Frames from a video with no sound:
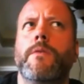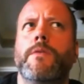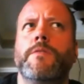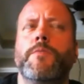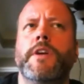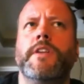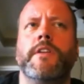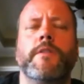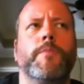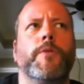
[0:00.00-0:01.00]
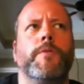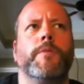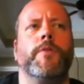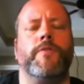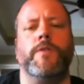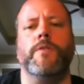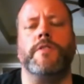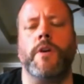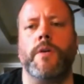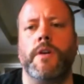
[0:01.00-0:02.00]
What's the book he did? He did a book, did a, book a few
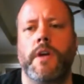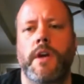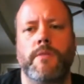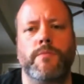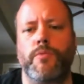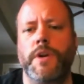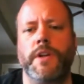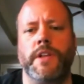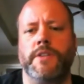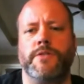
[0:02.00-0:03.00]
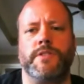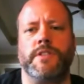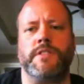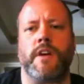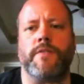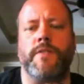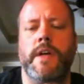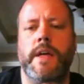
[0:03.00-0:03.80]
years ago, and really interesting stuff.